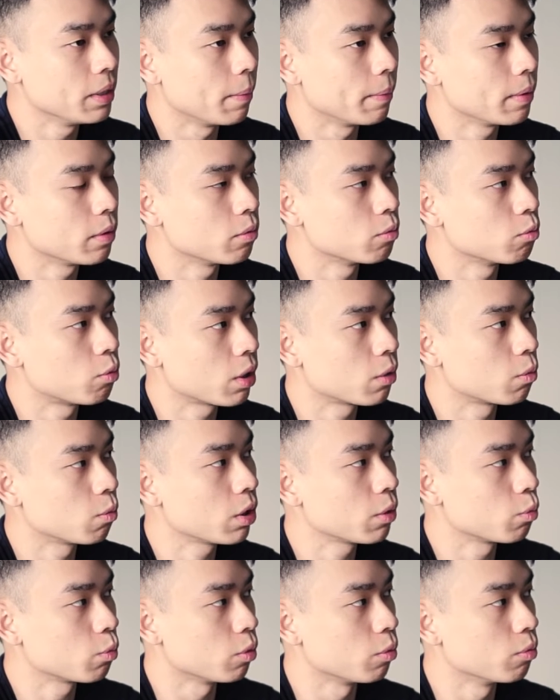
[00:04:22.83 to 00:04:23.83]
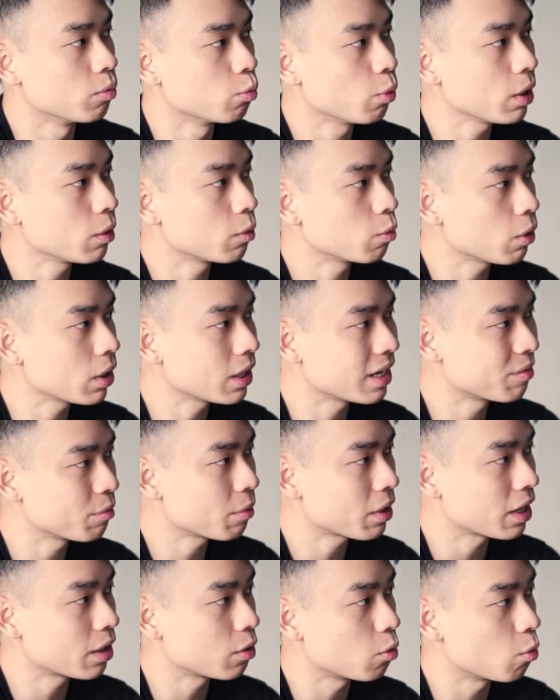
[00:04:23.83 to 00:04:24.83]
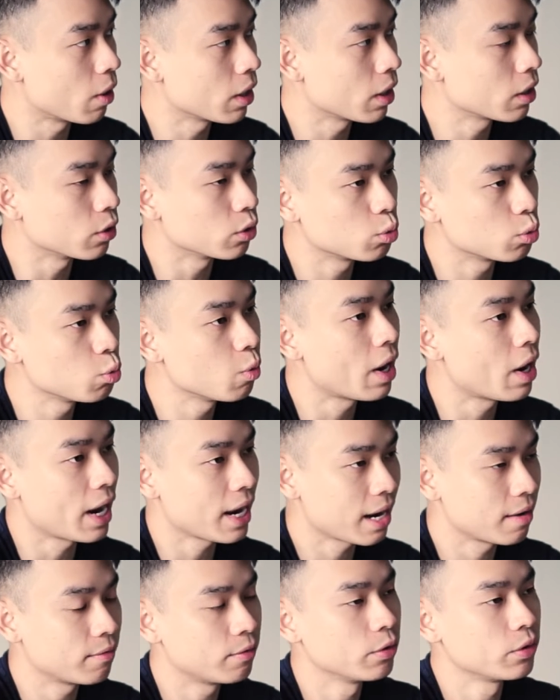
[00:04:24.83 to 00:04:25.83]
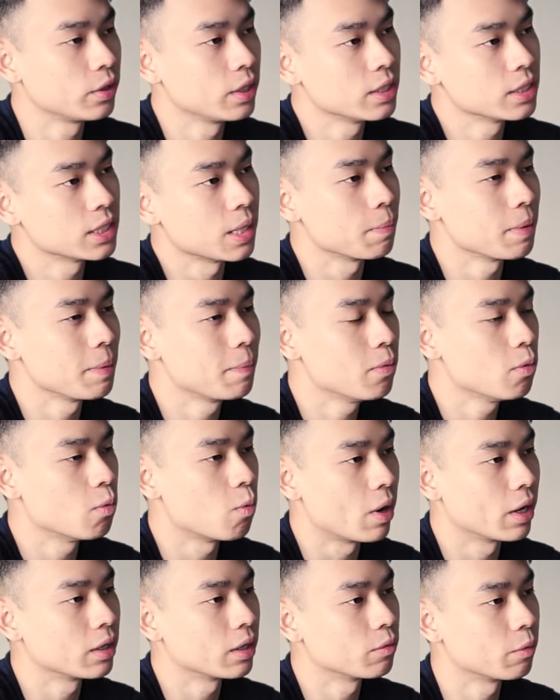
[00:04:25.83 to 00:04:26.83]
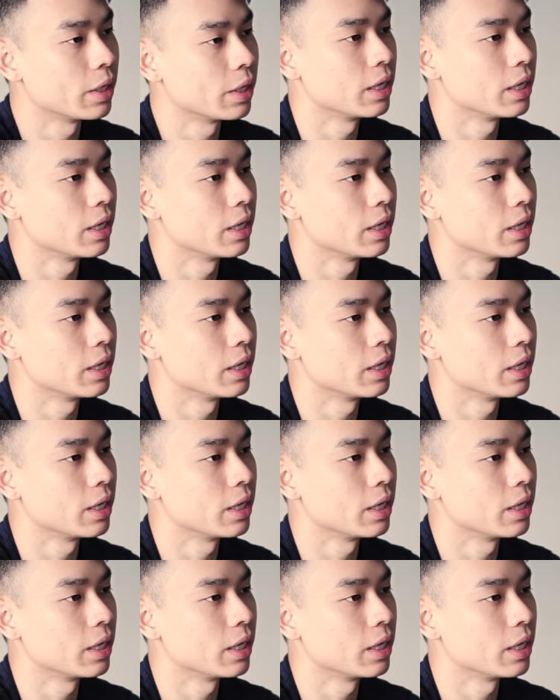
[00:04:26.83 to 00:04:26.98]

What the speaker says: I mean, what are the one or two high level things that people want